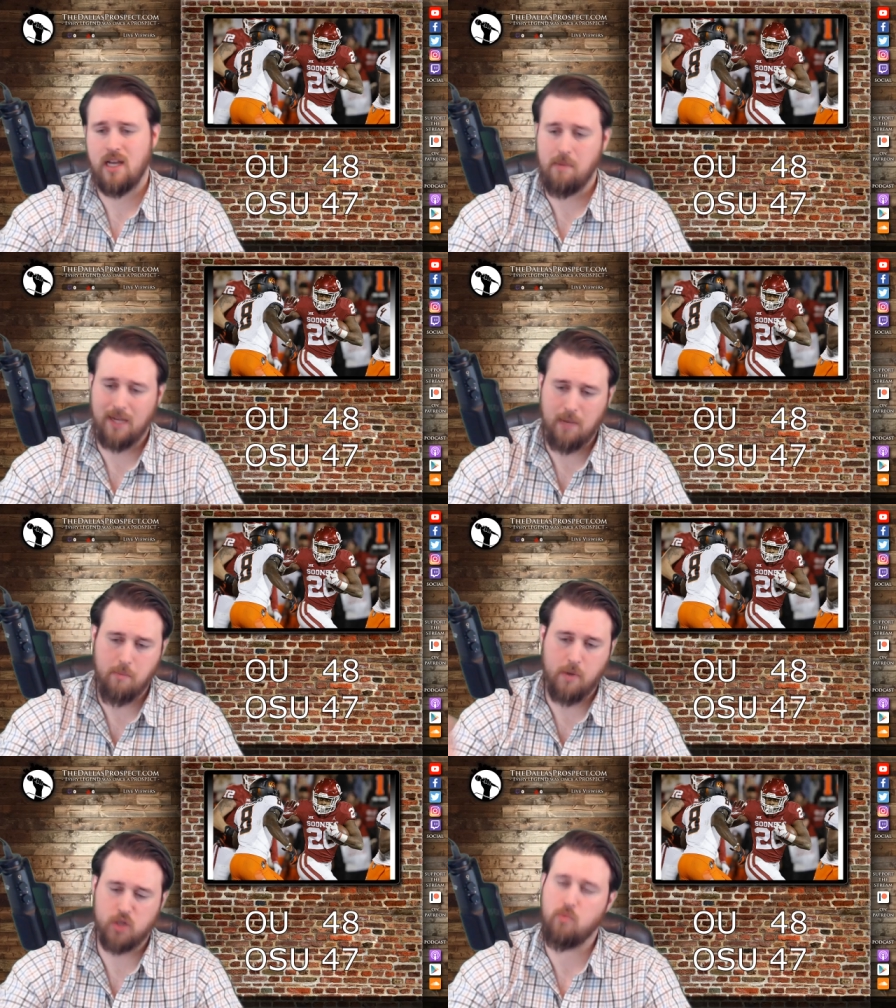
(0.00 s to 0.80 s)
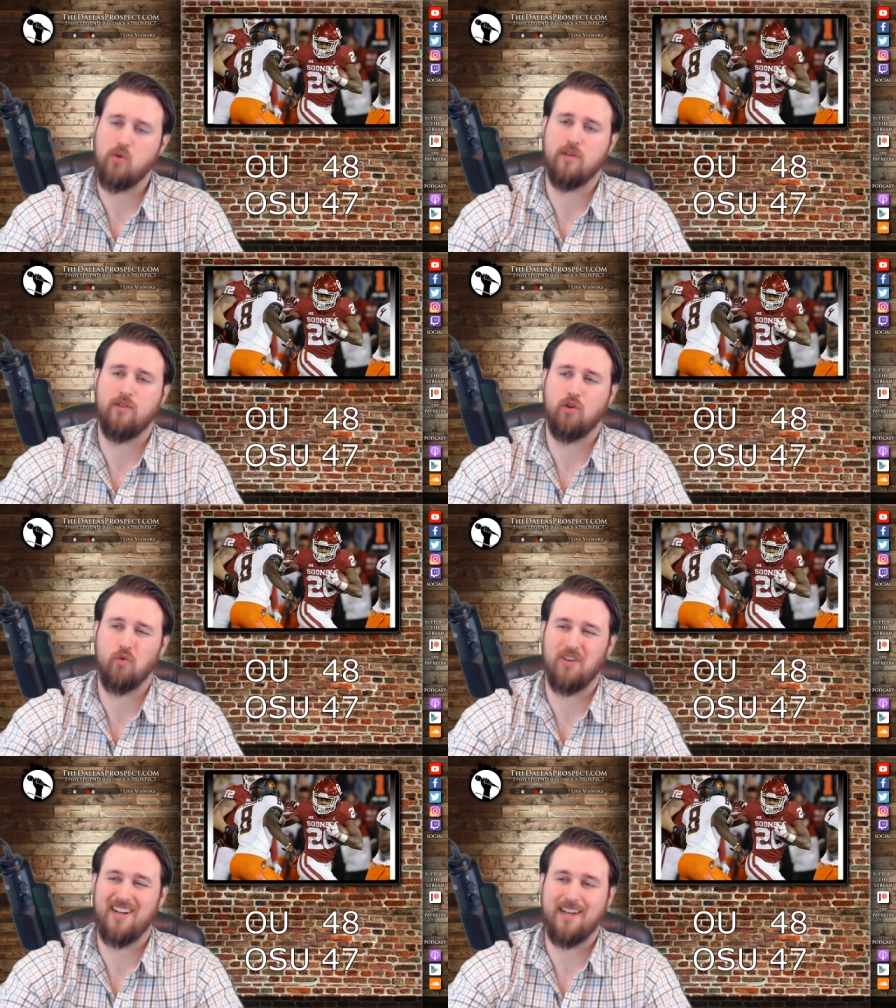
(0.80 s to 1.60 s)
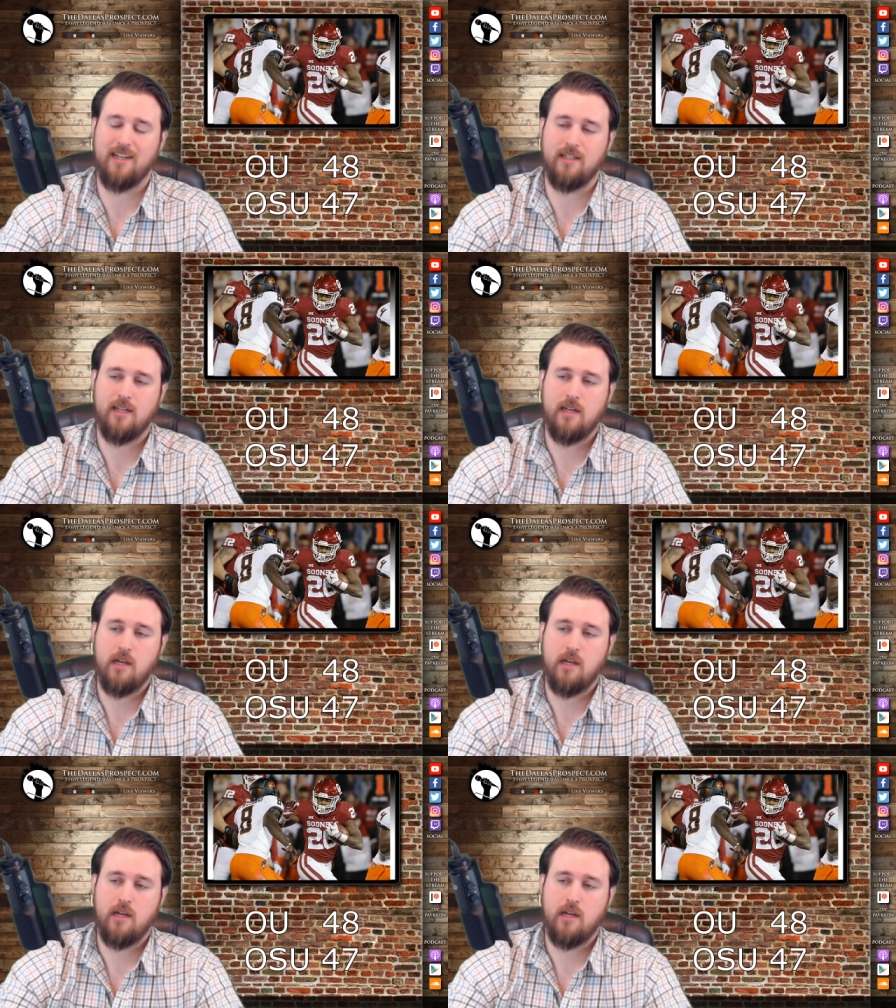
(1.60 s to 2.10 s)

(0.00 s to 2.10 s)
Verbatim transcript: It became much more of a grind.